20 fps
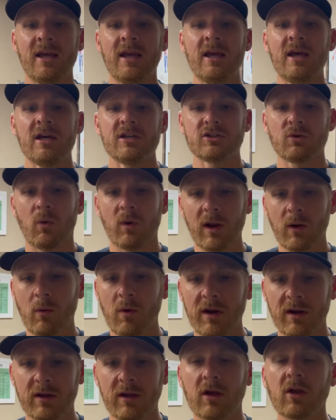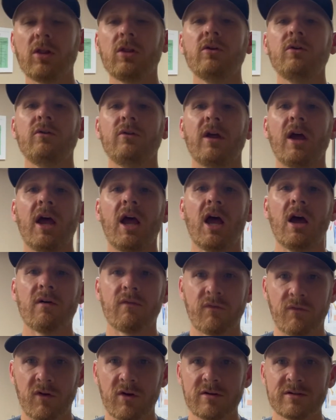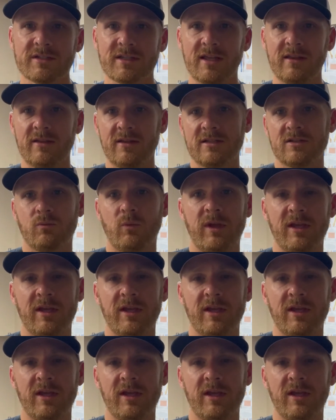So what I want to include first in this week's